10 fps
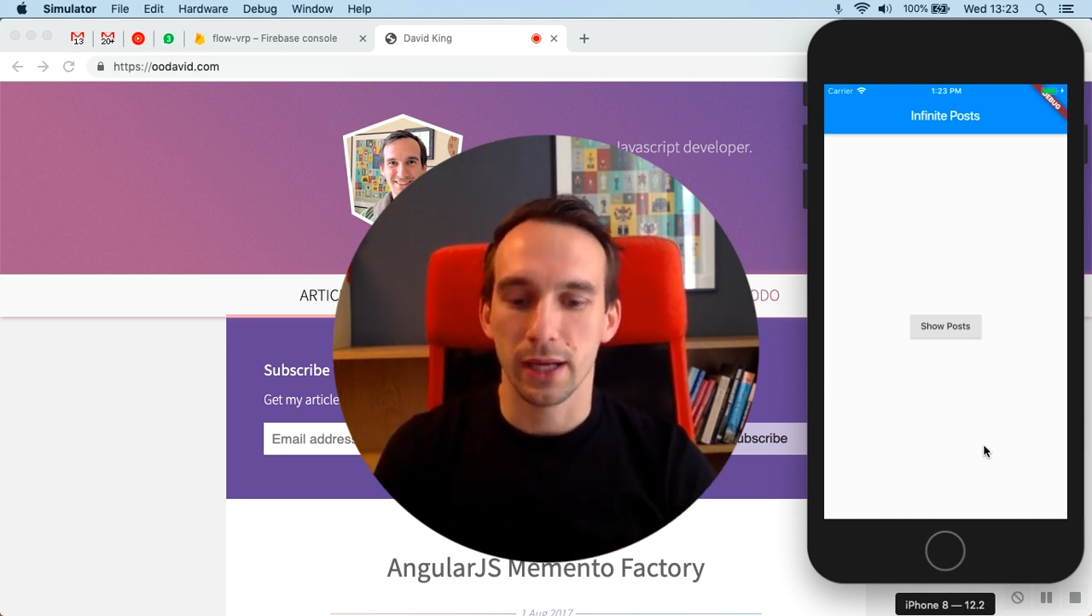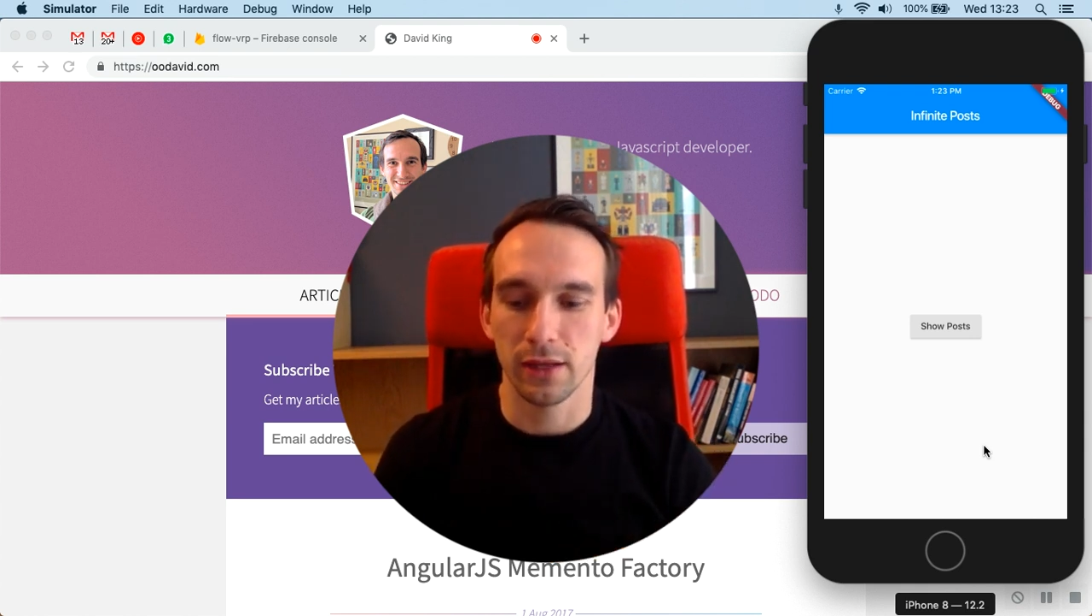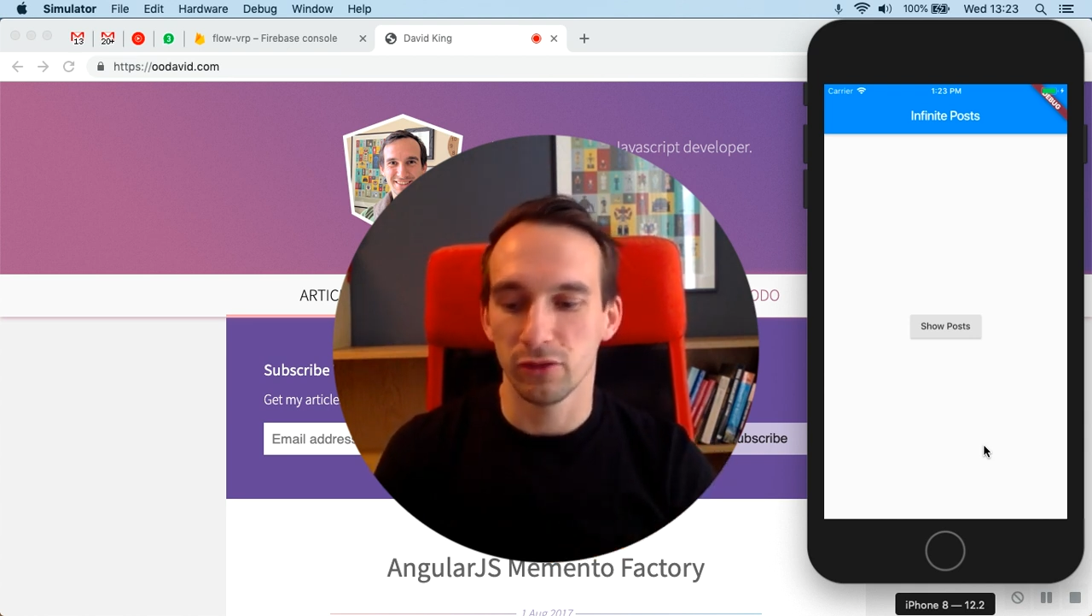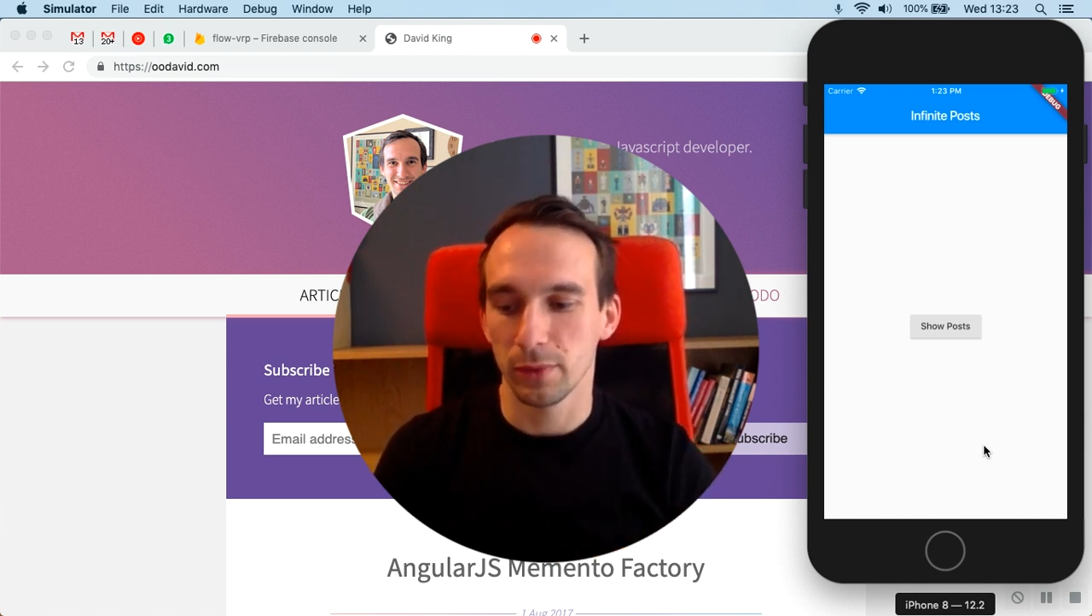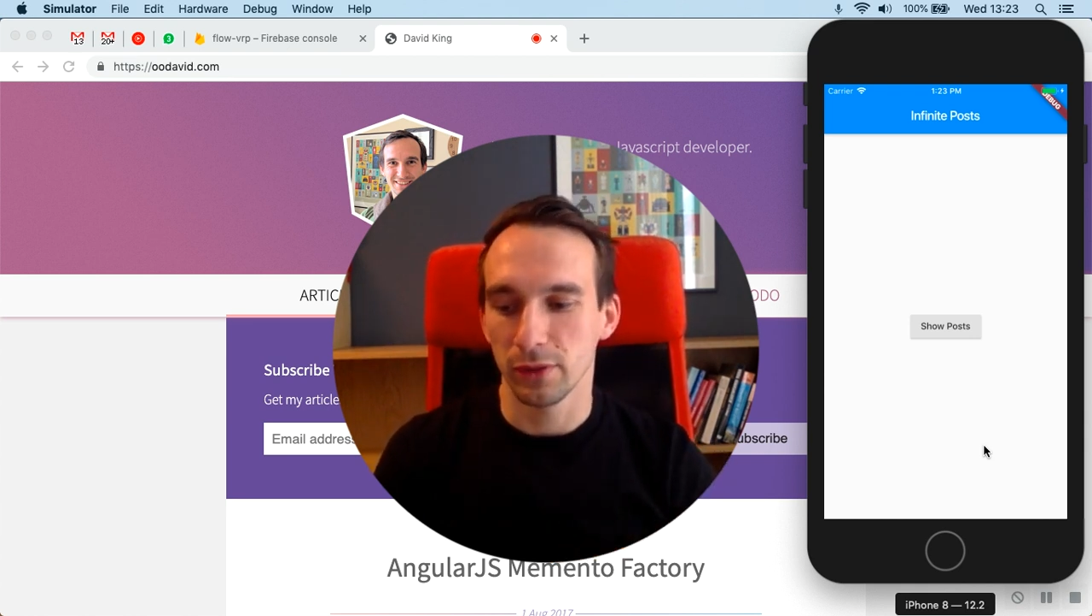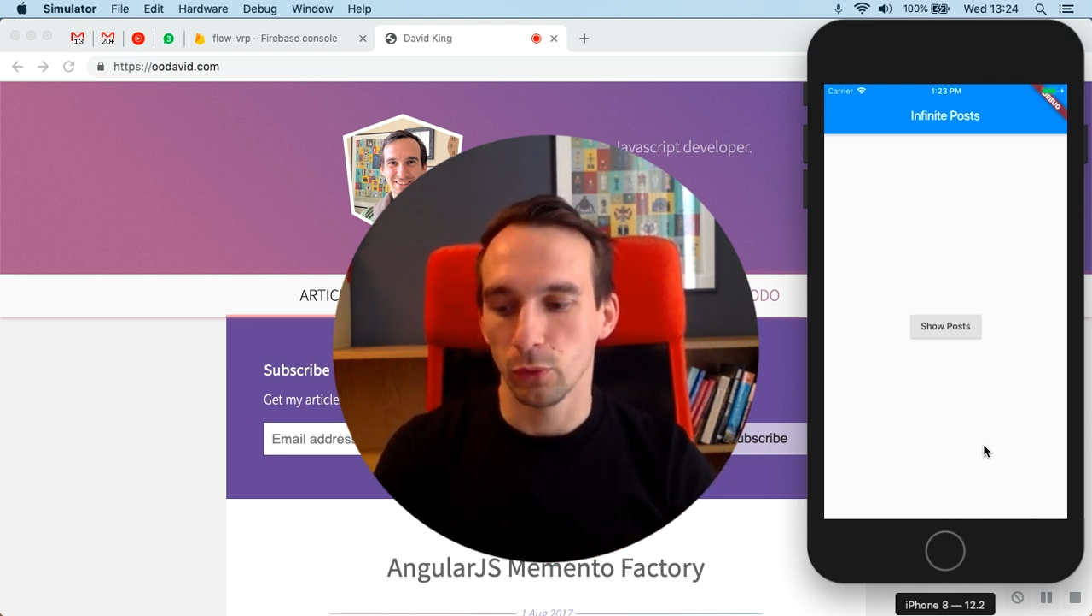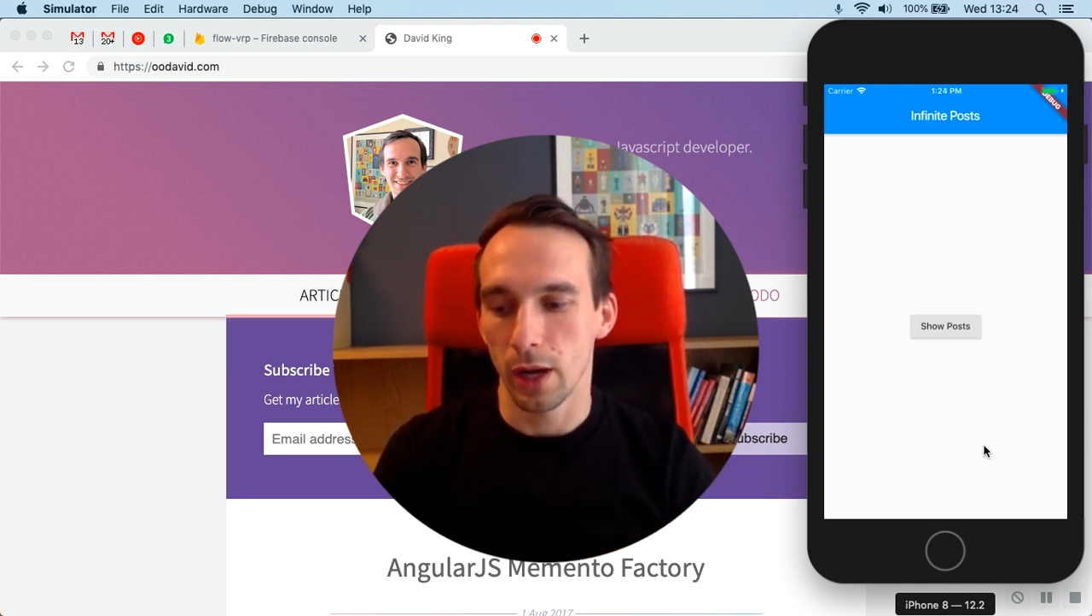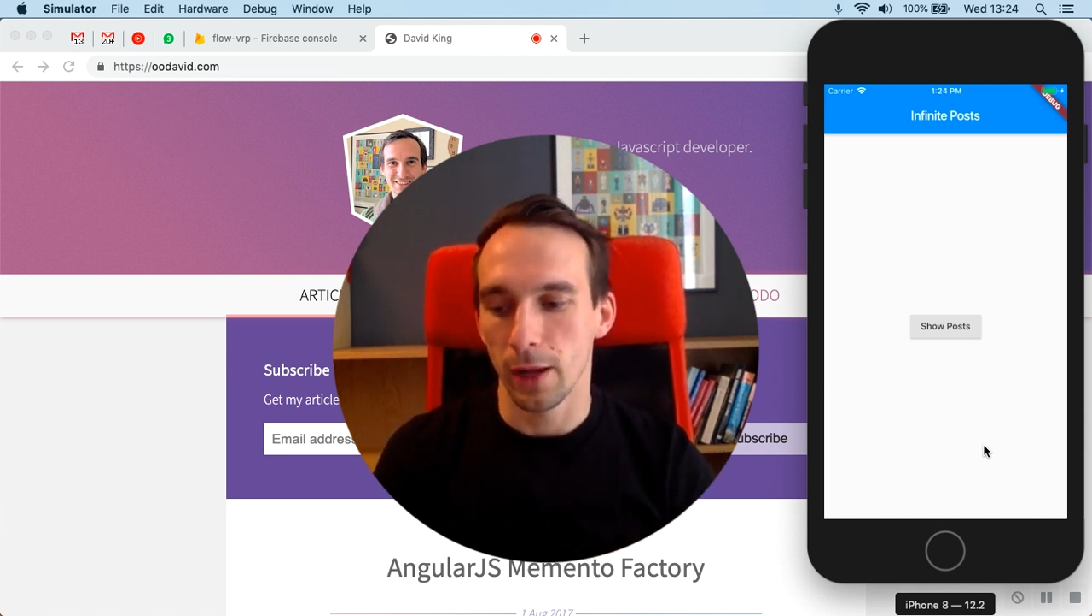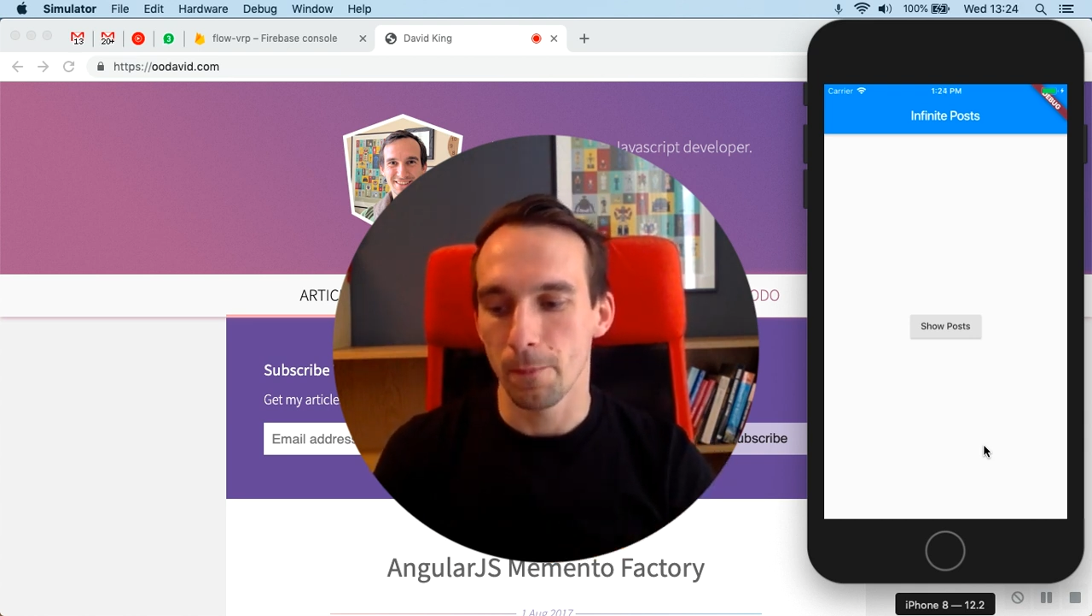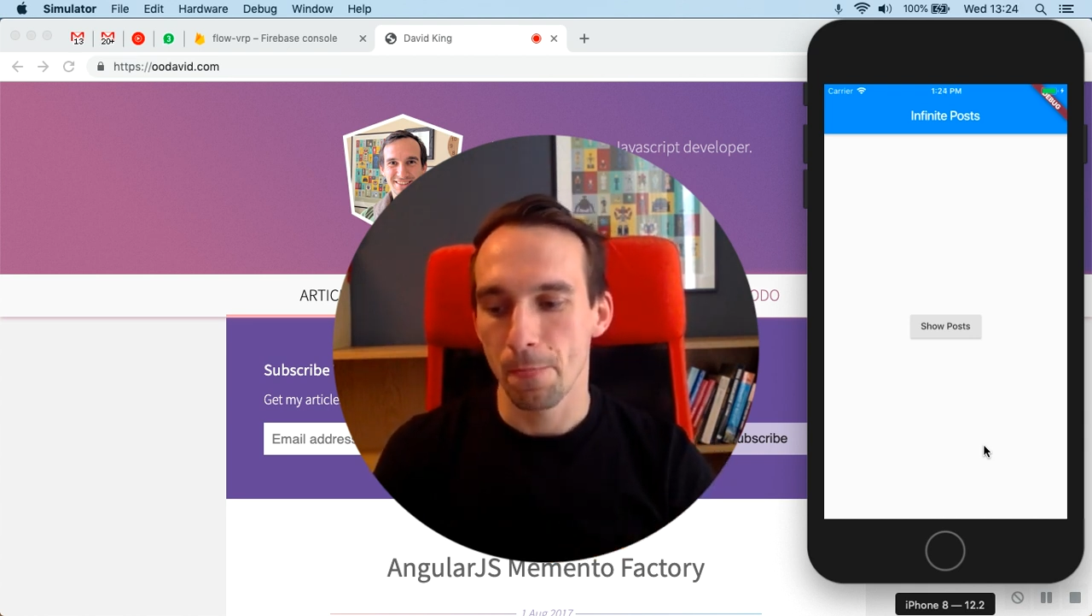mechanism as
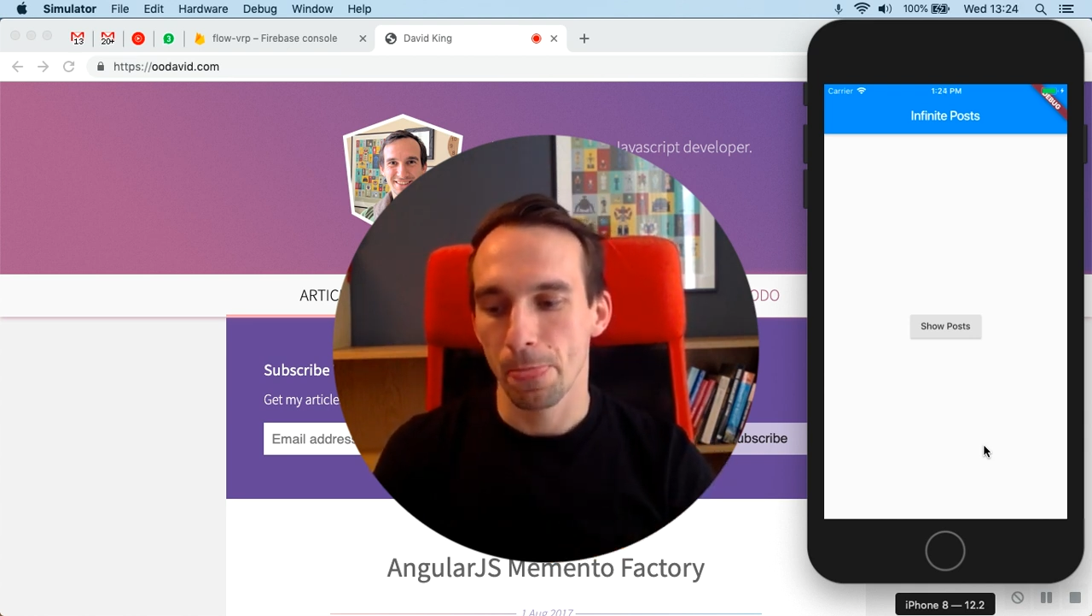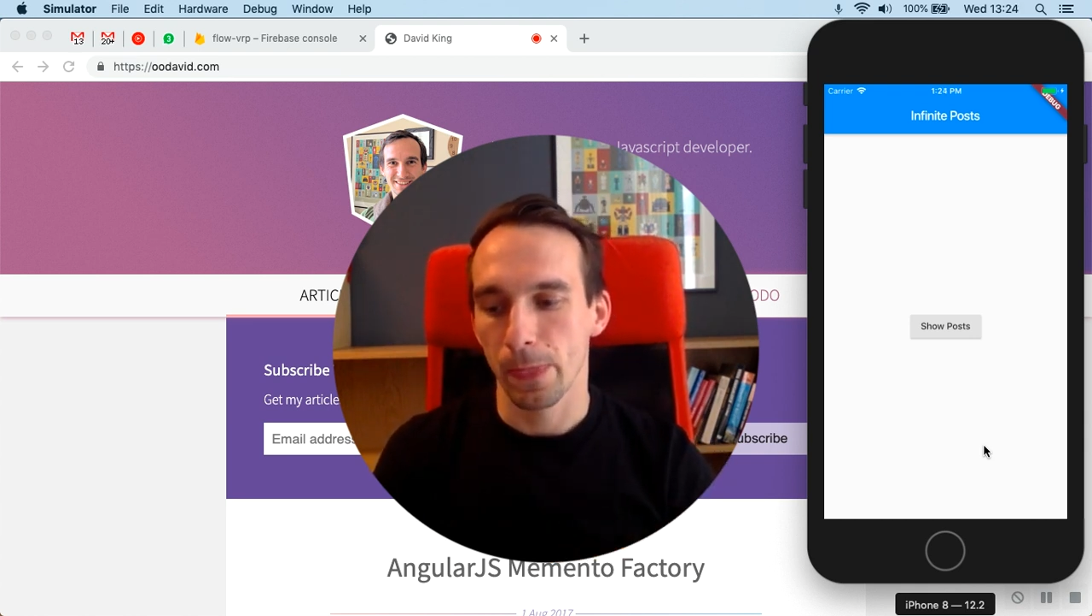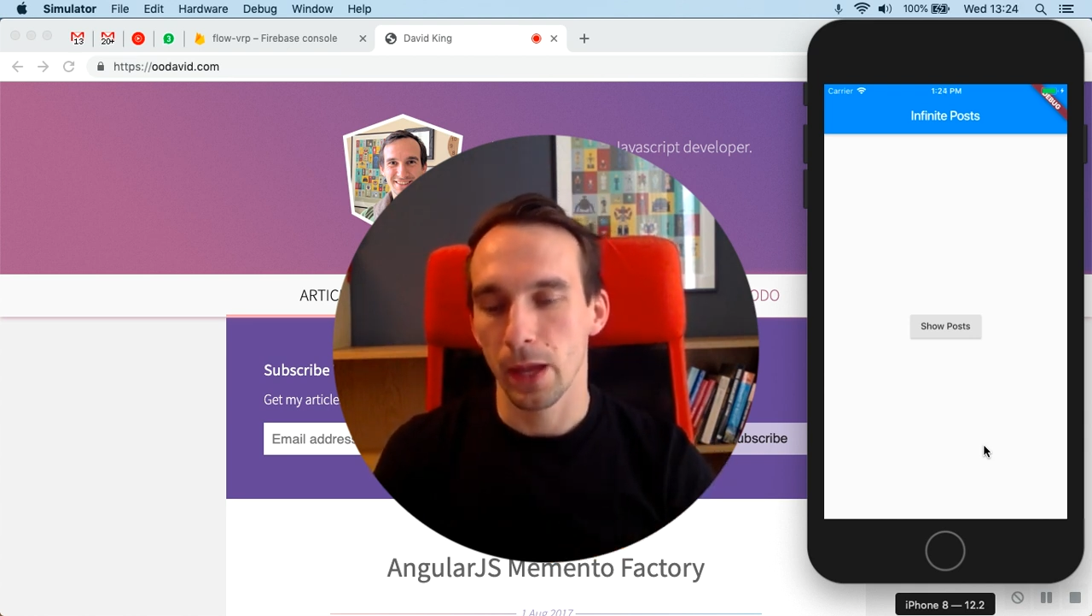well.